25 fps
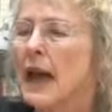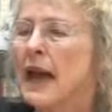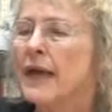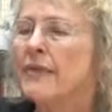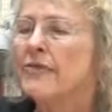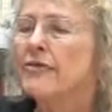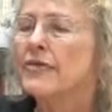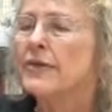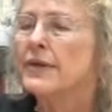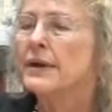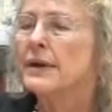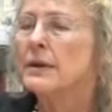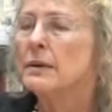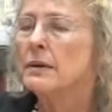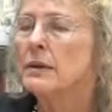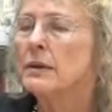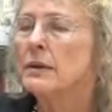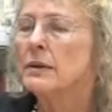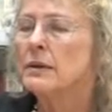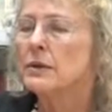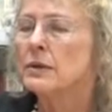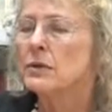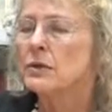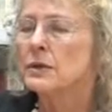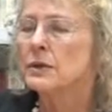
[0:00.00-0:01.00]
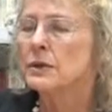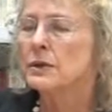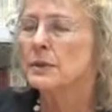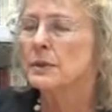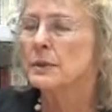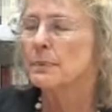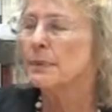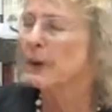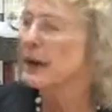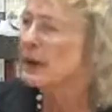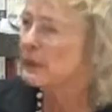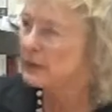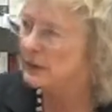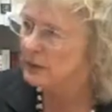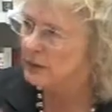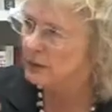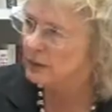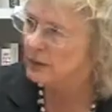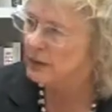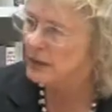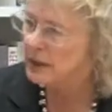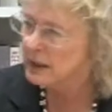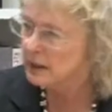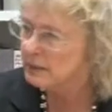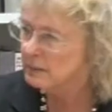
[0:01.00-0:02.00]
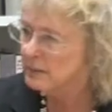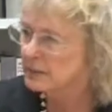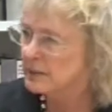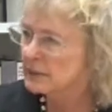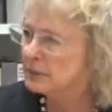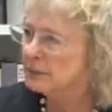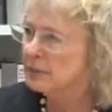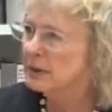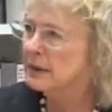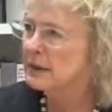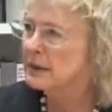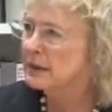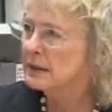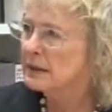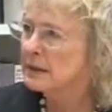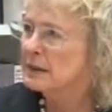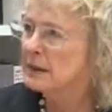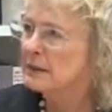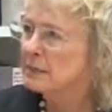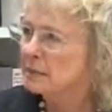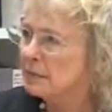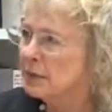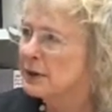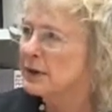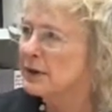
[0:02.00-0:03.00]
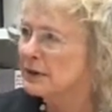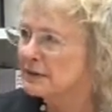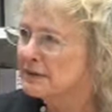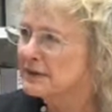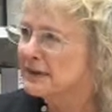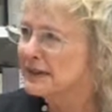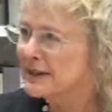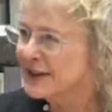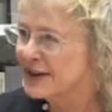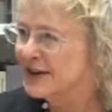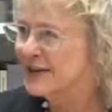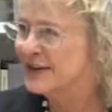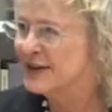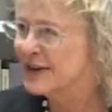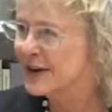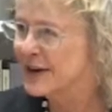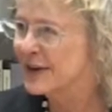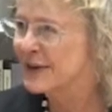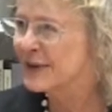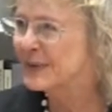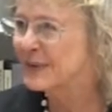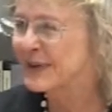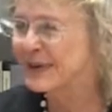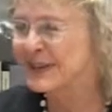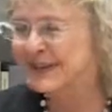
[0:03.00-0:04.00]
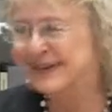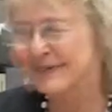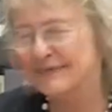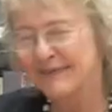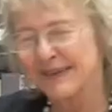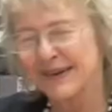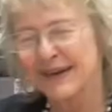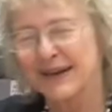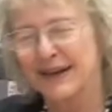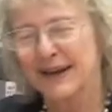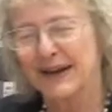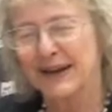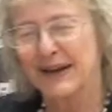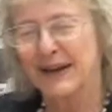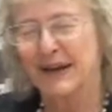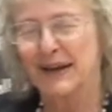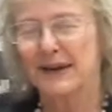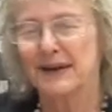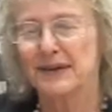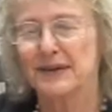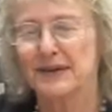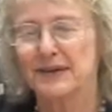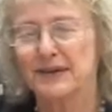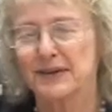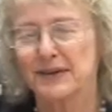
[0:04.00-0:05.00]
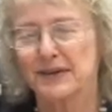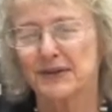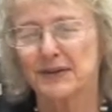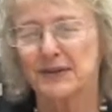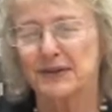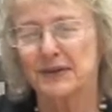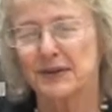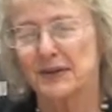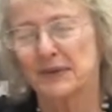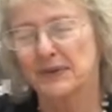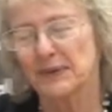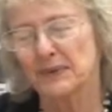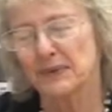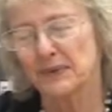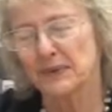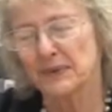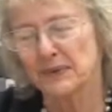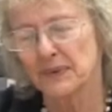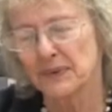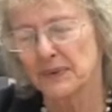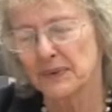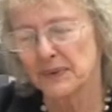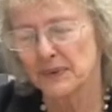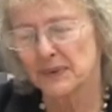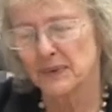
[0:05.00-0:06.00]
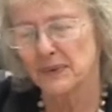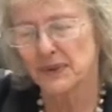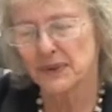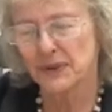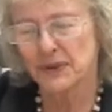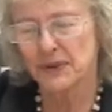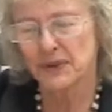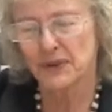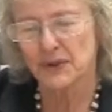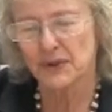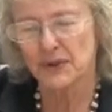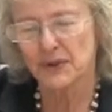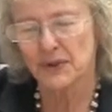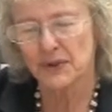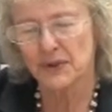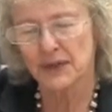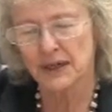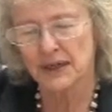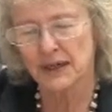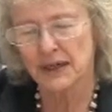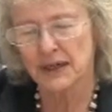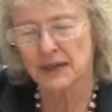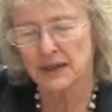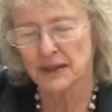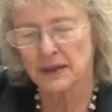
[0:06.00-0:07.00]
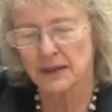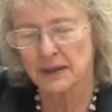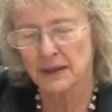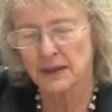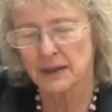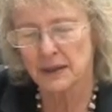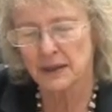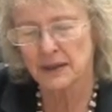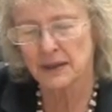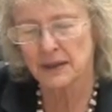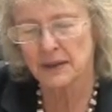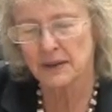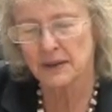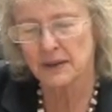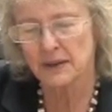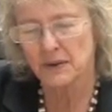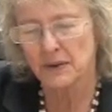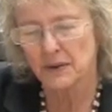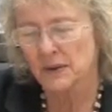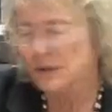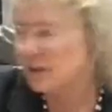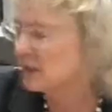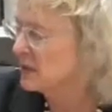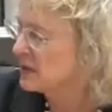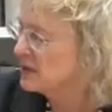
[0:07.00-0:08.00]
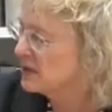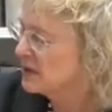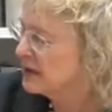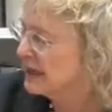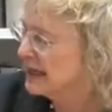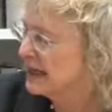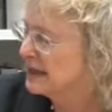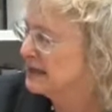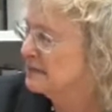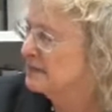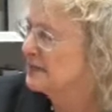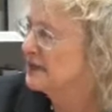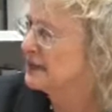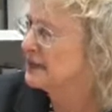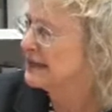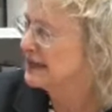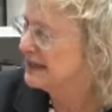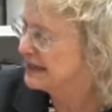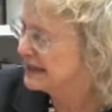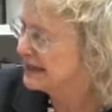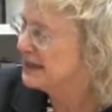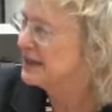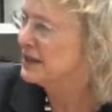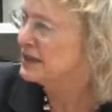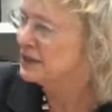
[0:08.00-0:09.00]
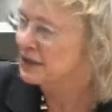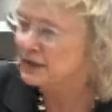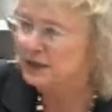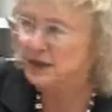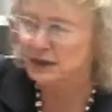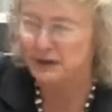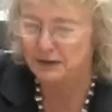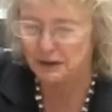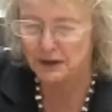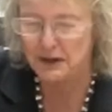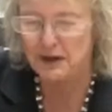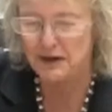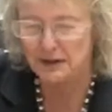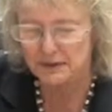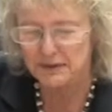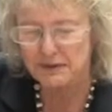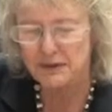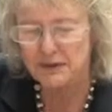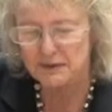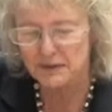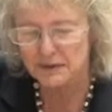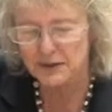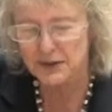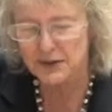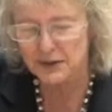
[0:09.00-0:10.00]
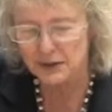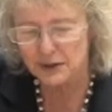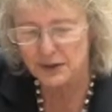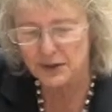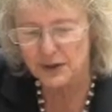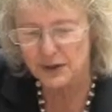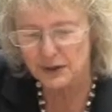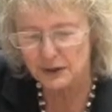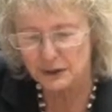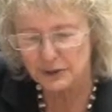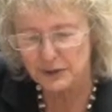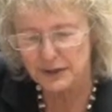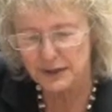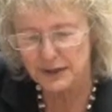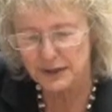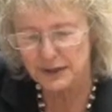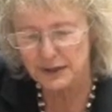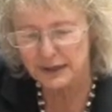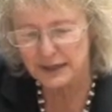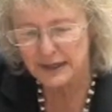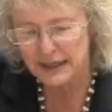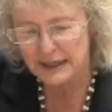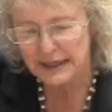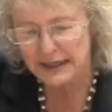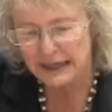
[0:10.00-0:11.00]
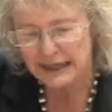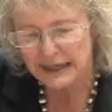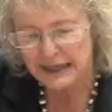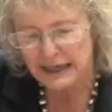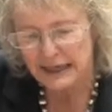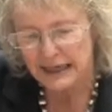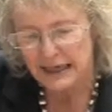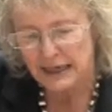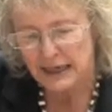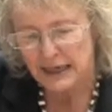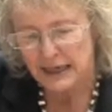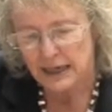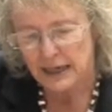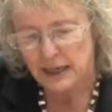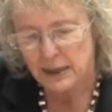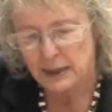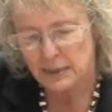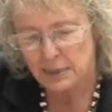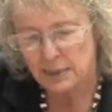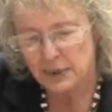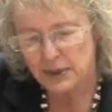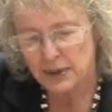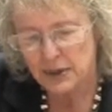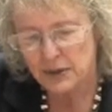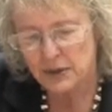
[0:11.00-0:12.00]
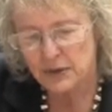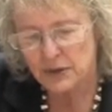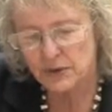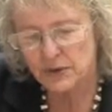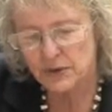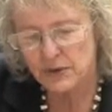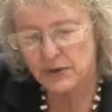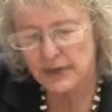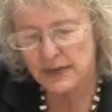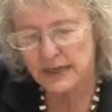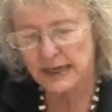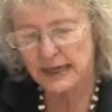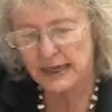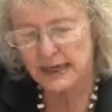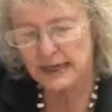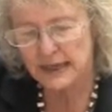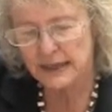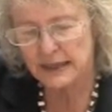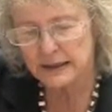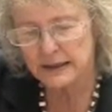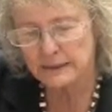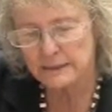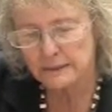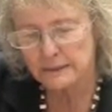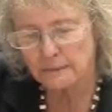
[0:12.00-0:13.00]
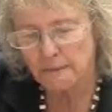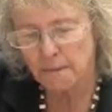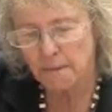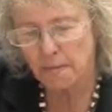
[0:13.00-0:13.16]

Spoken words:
And then there is the power corrupts part of it. There's research. A colleague at Northwestern, has done a lot of it in recent years, but it appears that